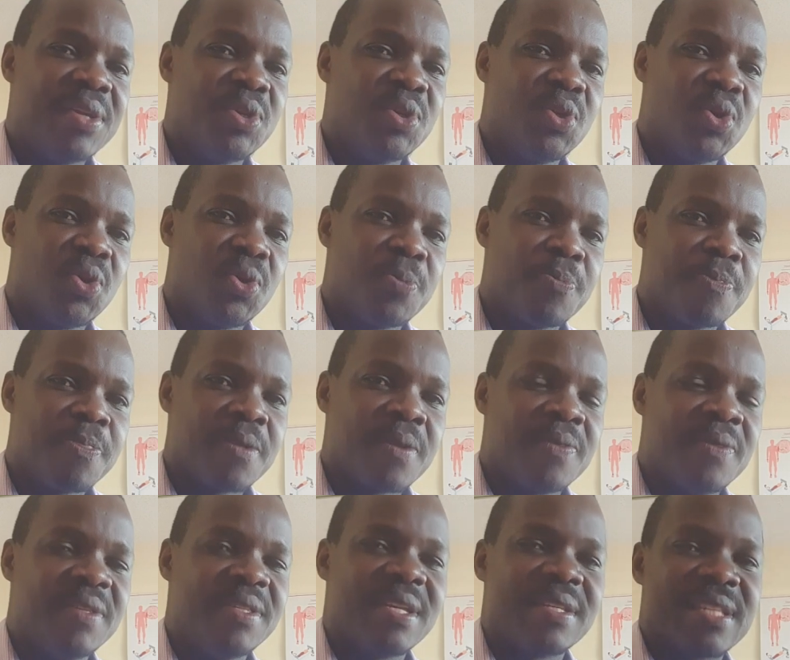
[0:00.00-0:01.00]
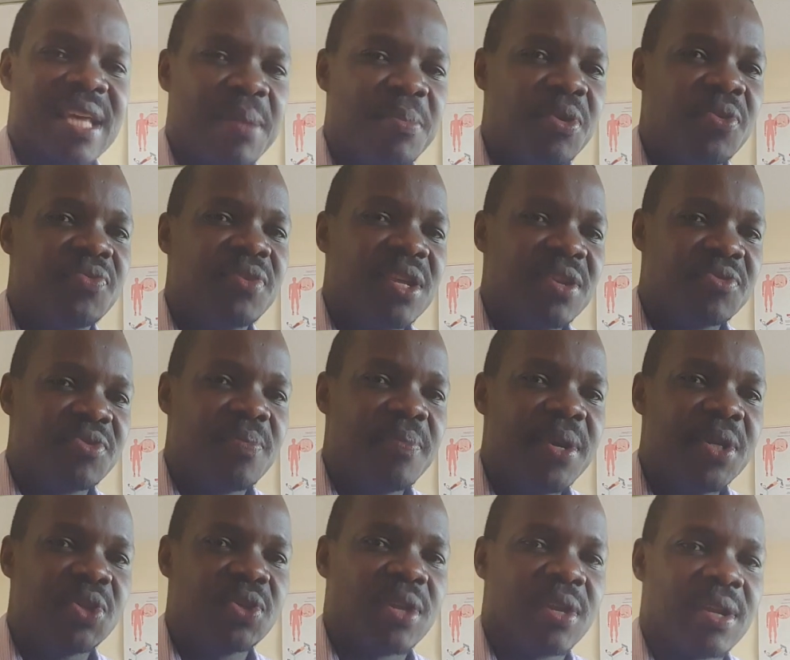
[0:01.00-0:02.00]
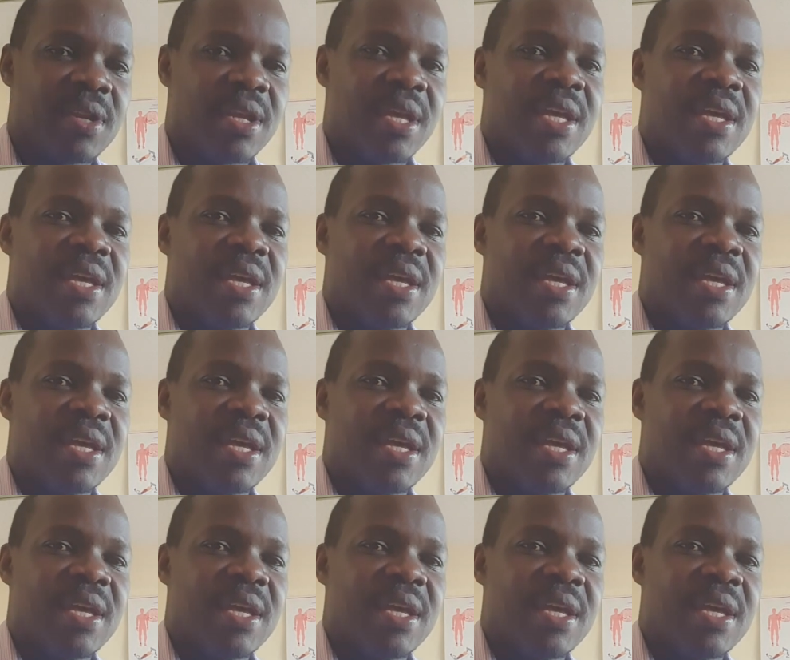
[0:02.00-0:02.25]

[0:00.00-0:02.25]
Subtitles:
know these are some of the information